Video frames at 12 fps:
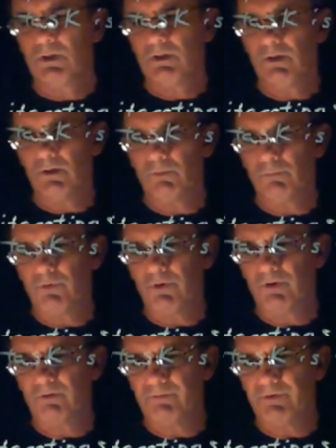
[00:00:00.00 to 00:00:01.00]
number
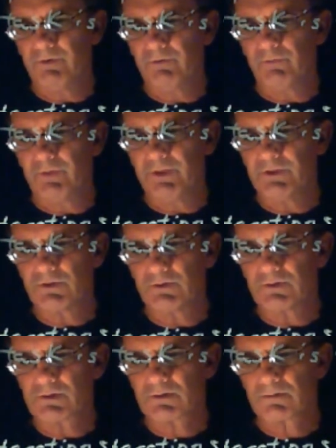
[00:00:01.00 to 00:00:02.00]
of
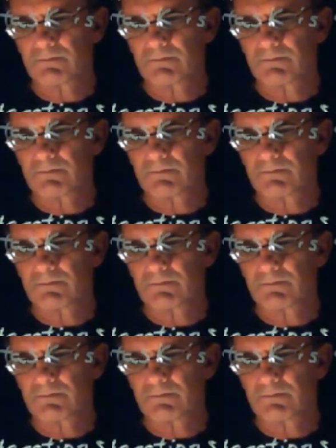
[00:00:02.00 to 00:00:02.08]
iterations.